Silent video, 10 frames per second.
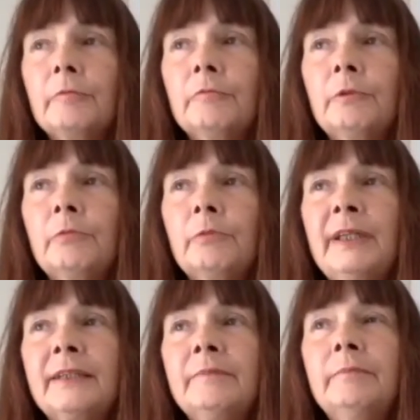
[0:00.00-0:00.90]

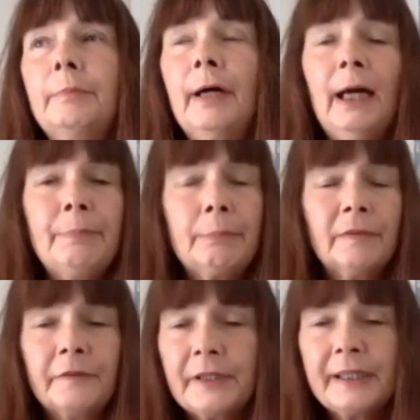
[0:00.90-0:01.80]
we can prepare
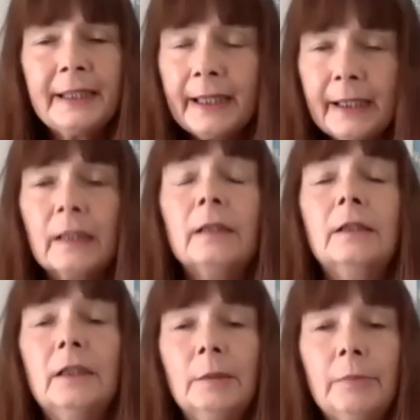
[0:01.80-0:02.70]
people for a year
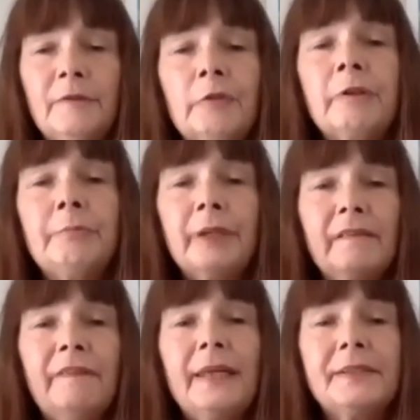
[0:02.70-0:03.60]
before we
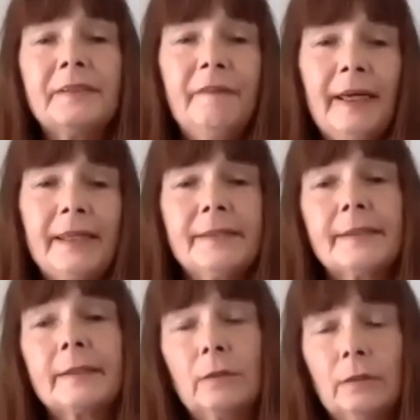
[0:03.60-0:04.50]
bring face to
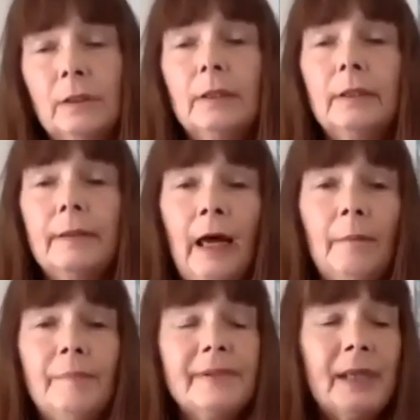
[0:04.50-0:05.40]
face
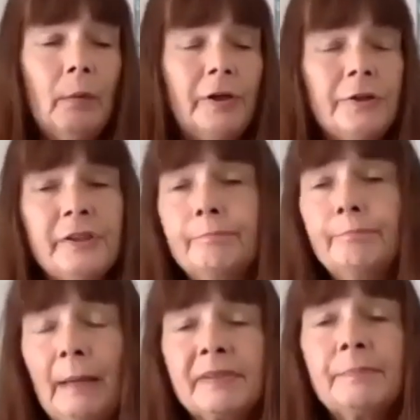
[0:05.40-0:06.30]
someone who's
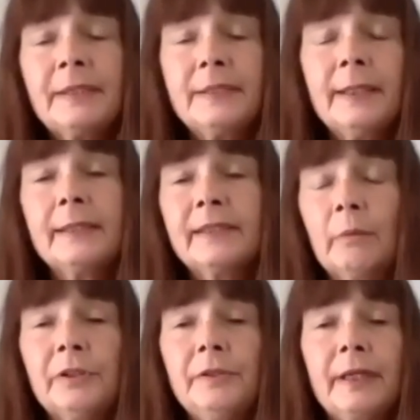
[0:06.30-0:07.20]
perhaps meeting
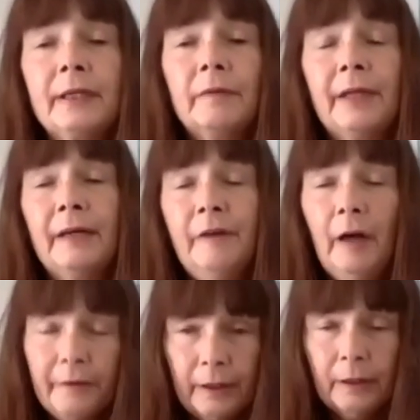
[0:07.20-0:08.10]
someone who killed their
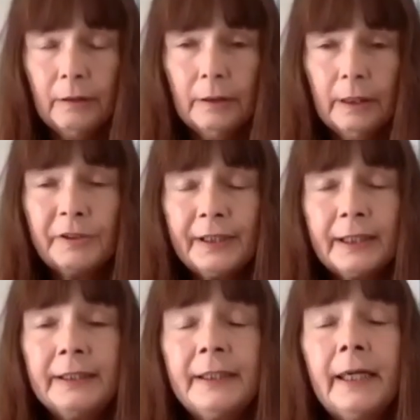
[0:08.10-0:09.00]
father. It would
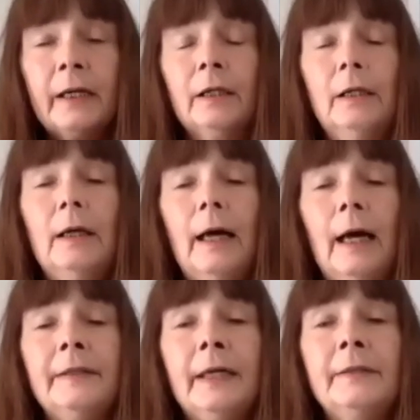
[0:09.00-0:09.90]
take a year,
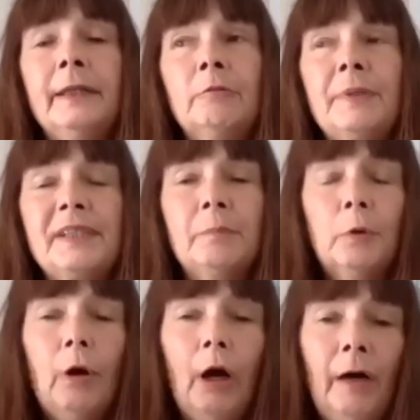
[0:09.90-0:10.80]
and then there'll be
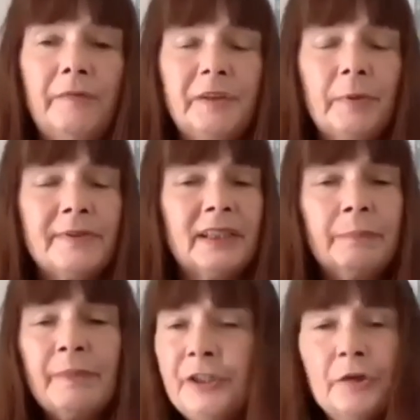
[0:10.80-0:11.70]
support afterwards, and
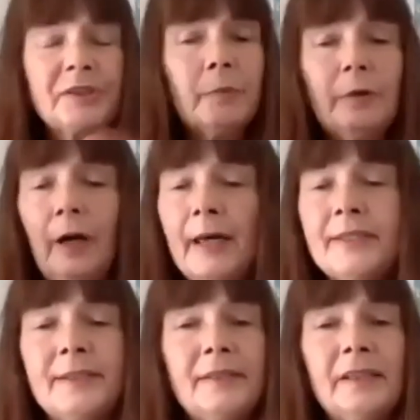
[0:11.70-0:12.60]
there'll be no
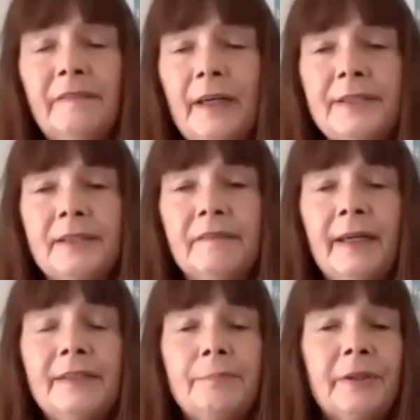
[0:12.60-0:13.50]
surprises in the face to
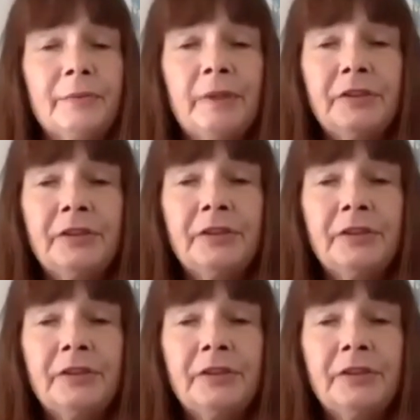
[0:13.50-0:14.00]
face because we can